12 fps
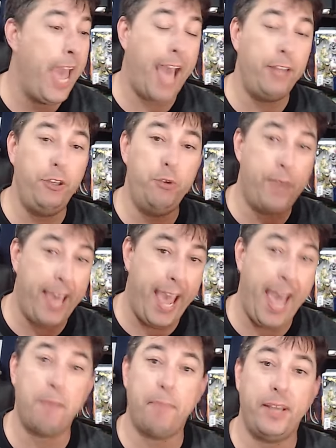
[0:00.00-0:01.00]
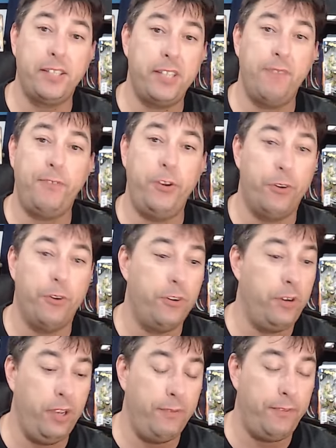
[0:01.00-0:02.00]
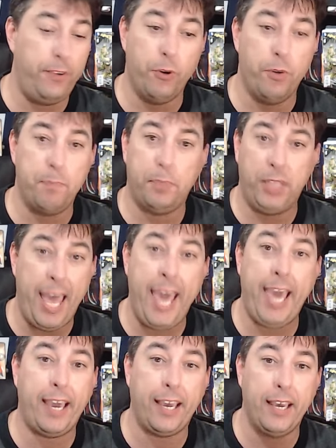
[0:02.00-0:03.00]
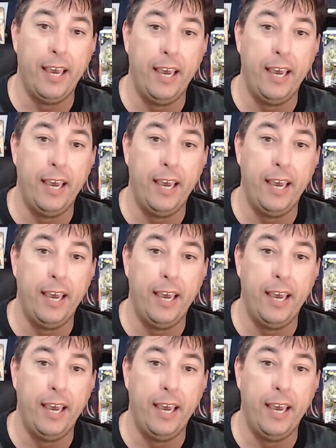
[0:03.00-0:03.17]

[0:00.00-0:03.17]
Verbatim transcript: and you camp as if you're if you're playing